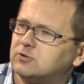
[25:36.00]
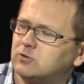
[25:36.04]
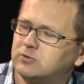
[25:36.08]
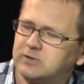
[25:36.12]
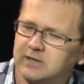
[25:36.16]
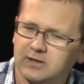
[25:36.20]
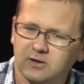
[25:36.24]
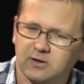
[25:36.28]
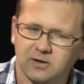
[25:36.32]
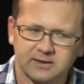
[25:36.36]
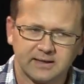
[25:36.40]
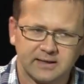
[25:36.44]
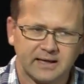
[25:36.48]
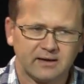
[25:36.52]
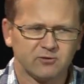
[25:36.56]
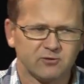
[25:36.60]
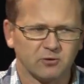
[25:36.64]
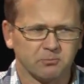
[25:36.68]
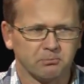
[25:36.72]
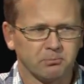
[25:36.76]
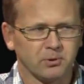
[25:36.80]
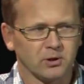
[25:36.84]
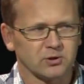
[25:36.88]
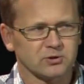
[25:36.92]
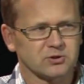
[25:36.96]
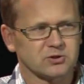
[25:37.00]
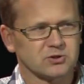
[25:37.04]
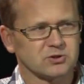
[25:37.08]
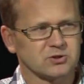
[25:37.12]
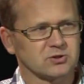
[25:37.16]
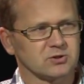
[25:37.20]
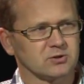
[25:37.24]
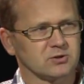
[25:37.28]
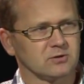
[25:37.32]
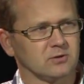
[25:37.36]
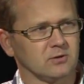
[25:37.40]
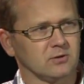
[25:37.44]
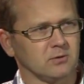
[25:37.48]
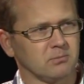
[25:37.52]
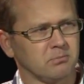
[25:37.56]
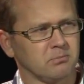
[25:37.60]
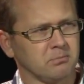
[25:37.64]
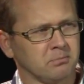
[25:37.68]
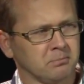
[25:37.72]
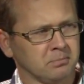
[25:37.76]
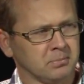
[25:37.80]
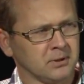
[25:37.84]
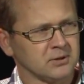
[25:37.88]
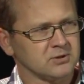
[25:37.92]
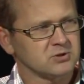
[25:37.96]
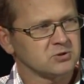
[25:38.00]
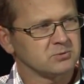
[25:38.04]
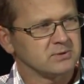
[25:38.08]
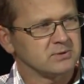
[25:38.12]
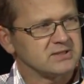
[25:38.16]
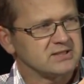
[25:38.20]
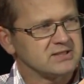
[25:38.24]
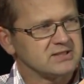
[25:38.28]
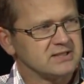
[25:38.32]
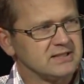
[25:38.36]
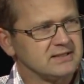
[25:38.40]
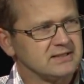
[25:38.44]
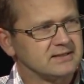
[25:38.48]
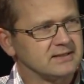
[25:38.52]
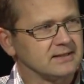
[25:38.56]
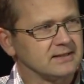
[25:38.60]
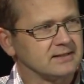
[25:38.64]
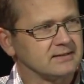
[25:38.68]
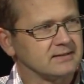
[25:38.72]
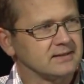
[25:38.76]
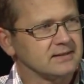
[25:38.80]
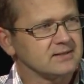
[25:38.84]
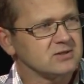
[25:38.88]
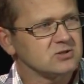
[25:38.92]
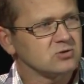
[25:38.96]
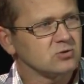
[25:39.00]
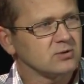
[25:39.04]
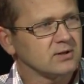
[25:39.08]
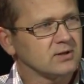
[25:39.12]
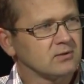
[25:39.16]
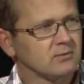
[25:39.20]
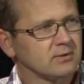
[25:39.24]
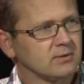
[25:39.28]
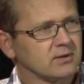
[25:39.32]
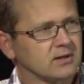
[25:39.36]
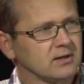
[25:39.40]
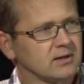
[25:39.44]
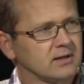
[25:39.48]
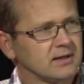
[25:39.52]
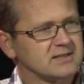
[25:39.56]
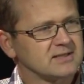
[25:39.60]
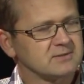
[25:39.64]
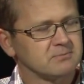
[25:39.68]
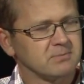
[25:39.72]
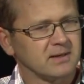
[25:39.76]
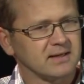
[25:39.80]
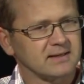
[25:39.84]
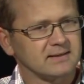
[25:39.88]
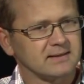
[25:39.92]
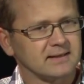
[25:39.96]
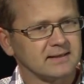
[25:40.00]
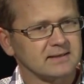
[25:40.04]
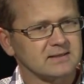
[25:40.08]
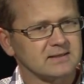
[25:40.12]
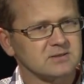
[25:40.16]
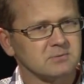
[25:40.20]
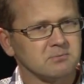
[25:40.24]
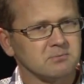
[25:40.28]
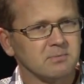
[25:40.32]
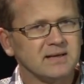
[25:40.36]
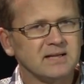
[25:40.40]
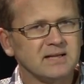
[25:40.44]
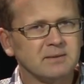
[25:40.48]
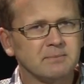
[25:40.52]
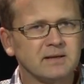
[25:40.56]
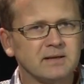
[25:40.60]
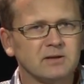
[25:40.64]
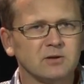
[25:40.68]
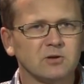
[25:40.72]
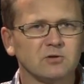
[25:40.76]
So they have the pots with seed in. That you can recognize it by that. So many